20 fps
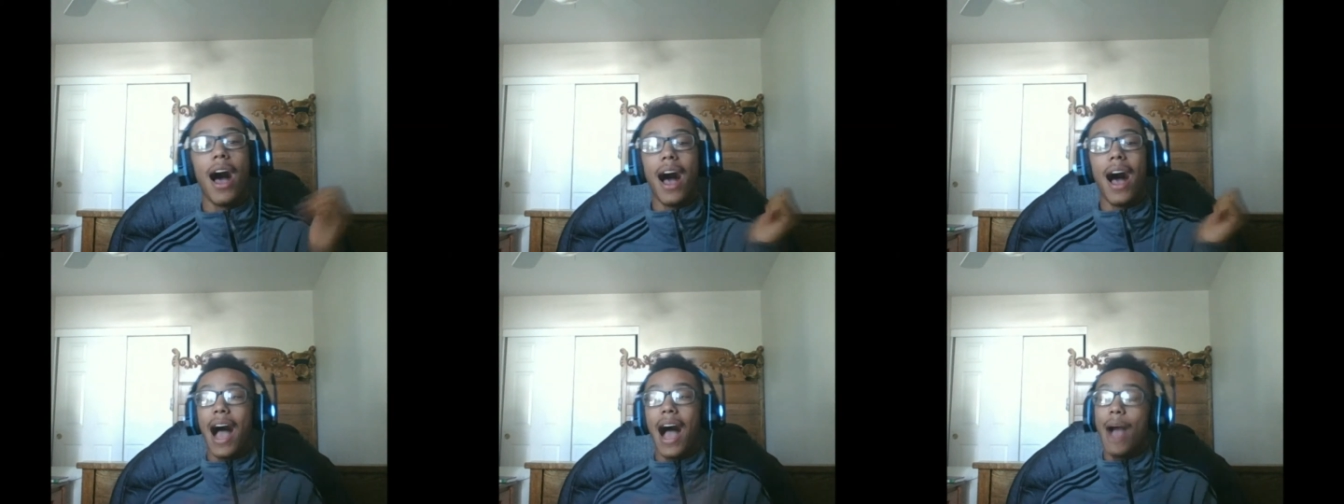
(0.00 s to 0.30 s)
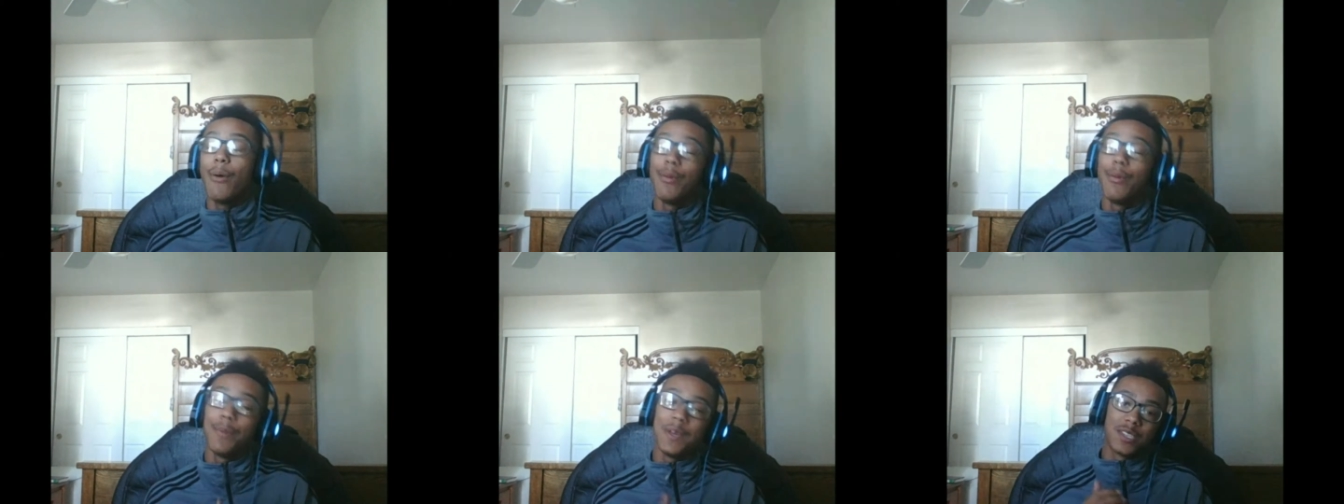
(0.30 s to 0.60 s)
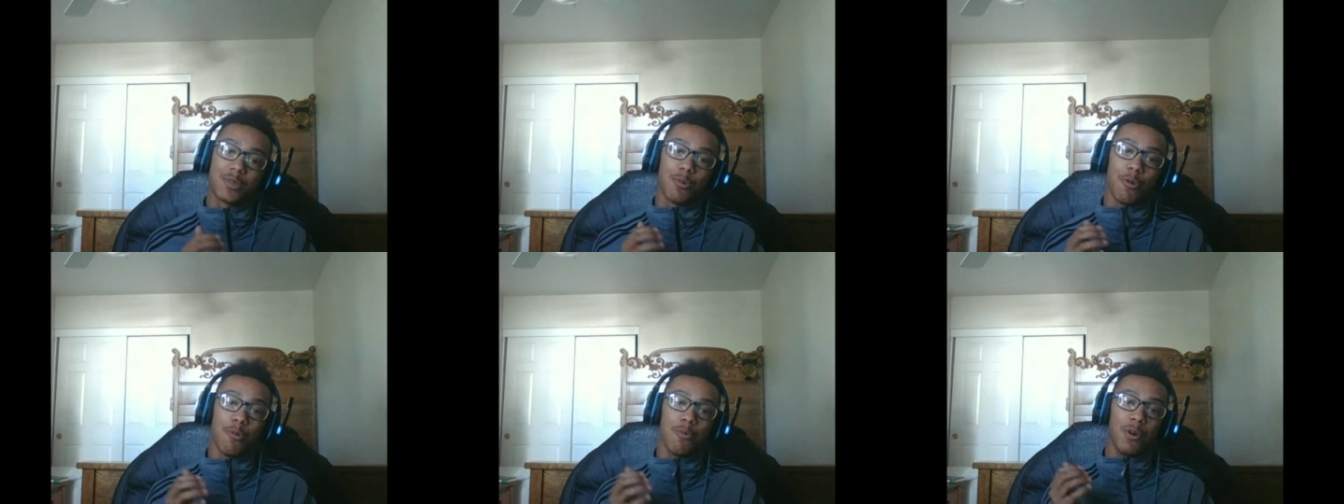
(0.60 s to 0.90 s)
I would be a
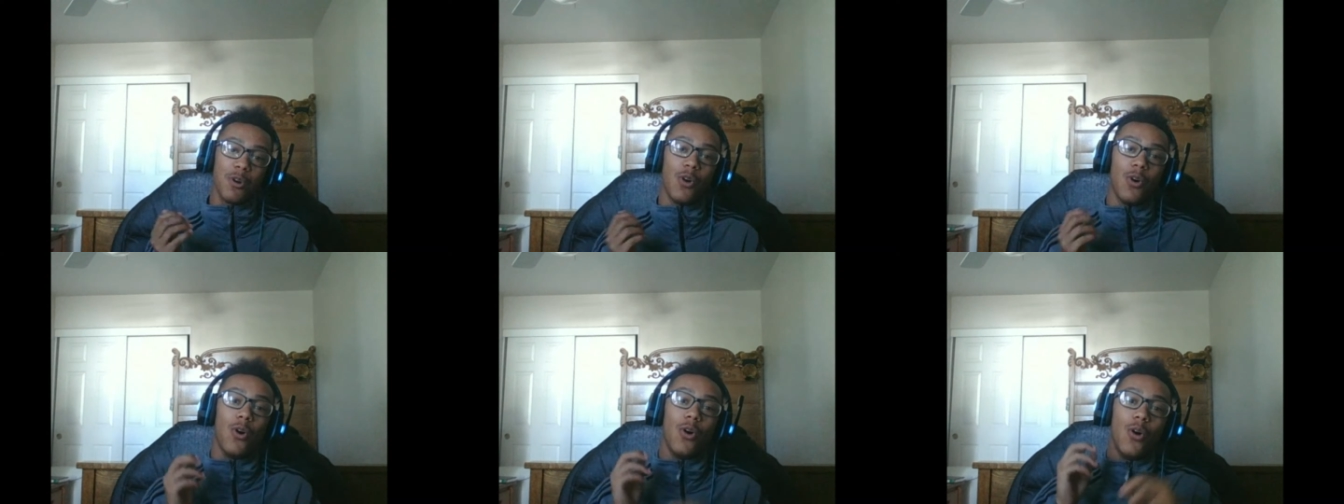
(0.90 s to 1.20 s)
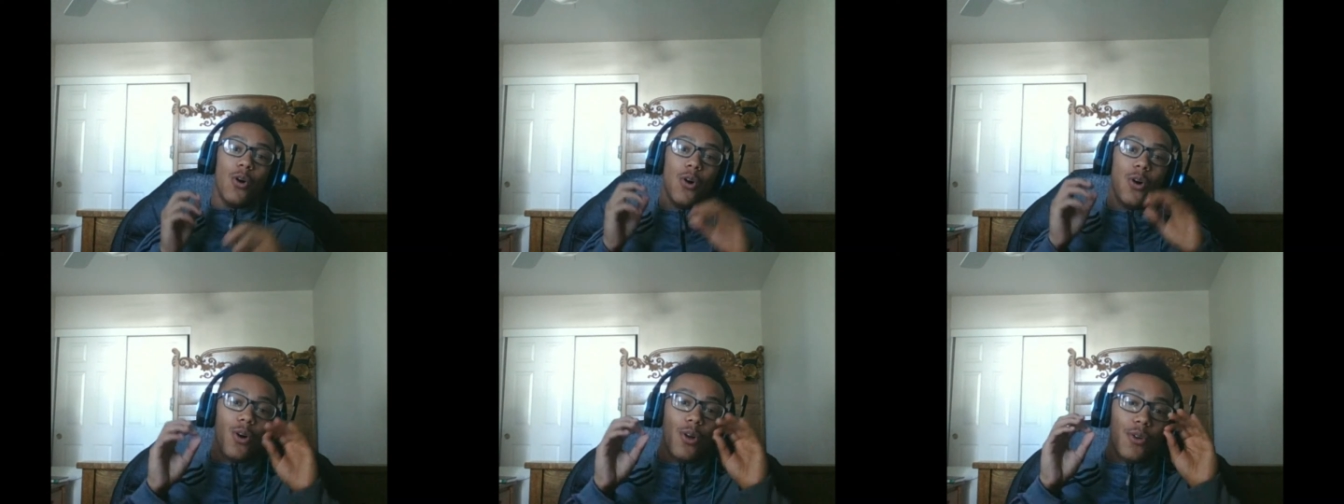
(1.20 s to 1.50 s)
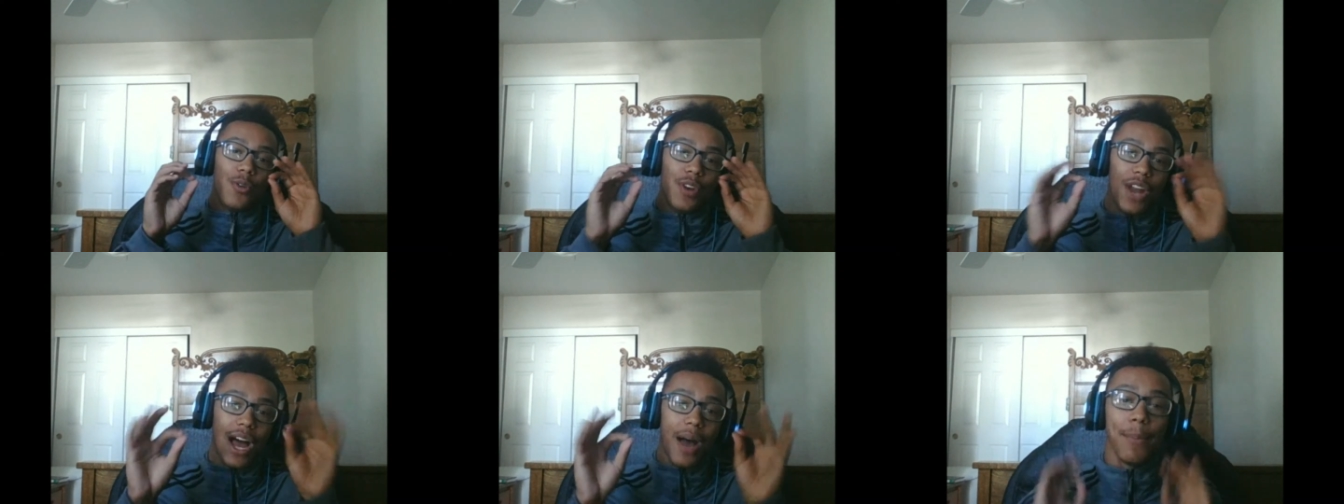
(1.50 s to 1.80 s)
swimmer,
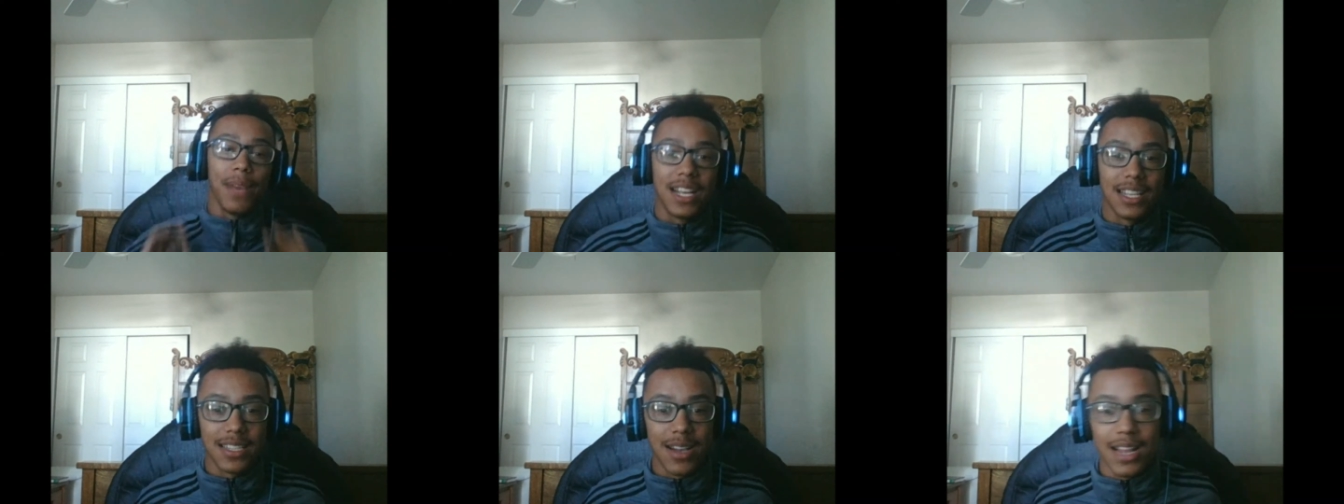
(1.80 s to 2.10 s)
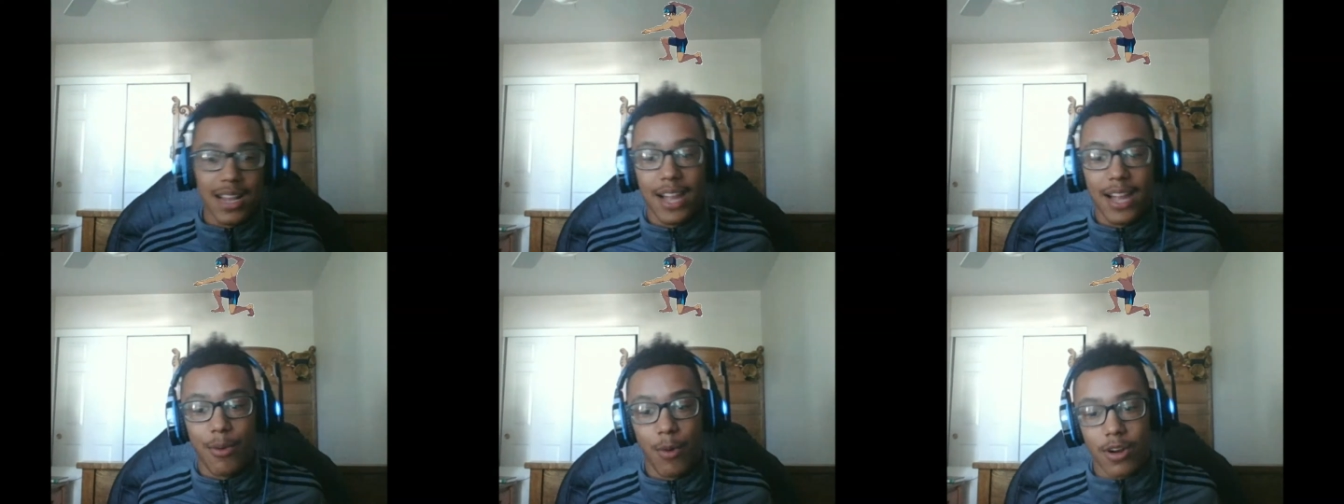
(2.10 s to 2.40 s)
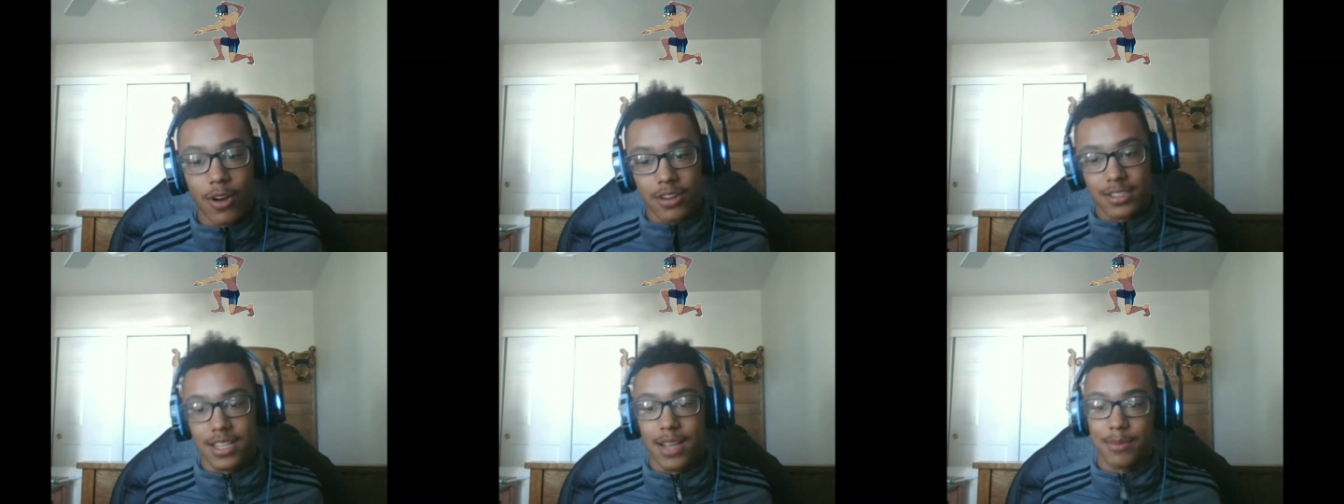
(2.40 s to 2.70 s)
not because I like
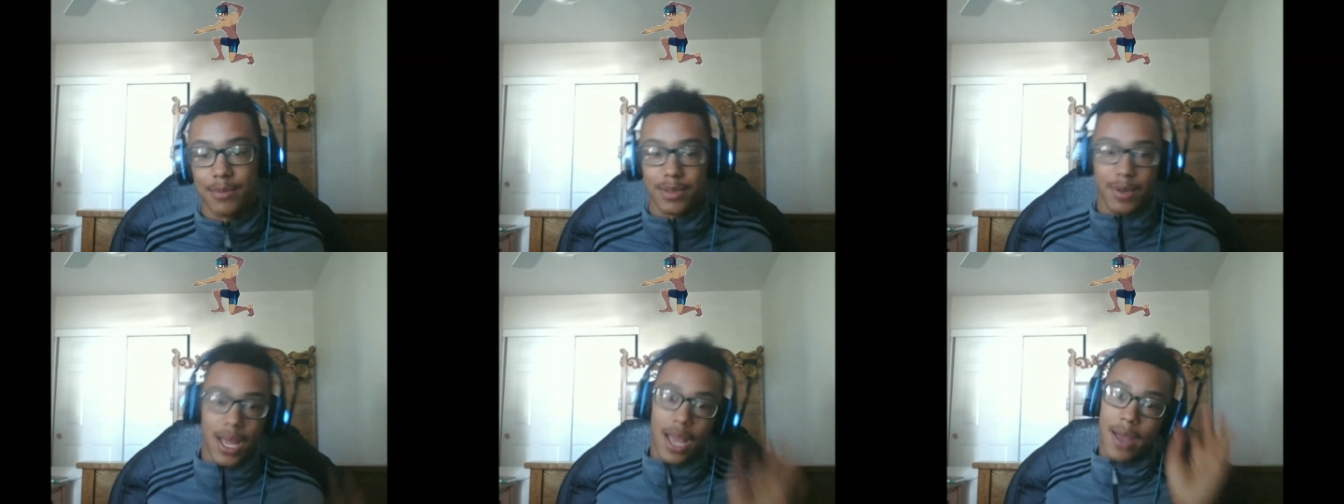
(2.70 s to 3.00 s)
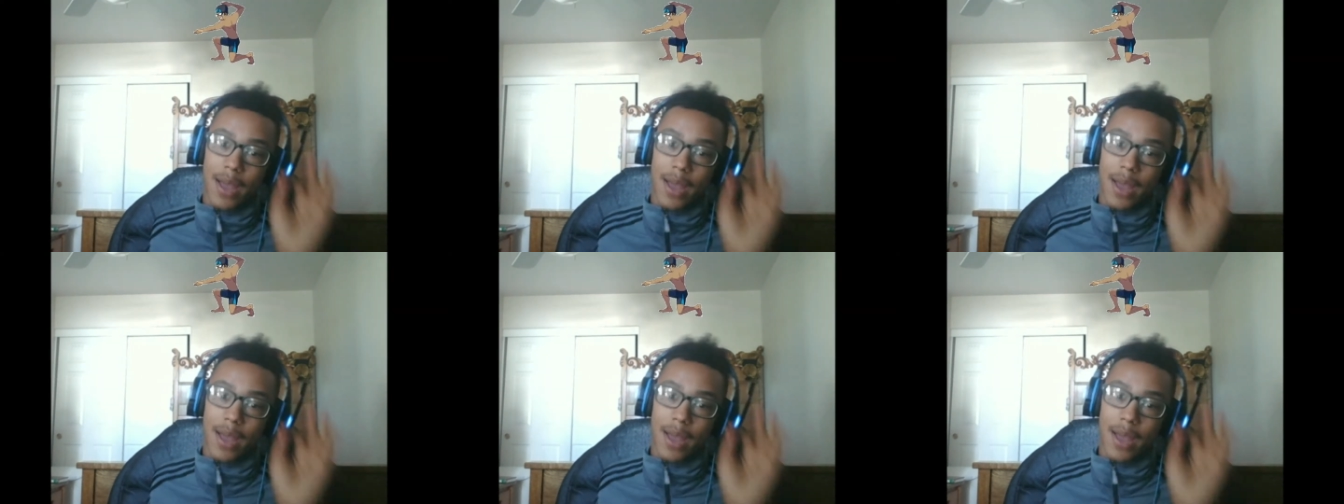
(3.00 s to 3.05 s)
water types,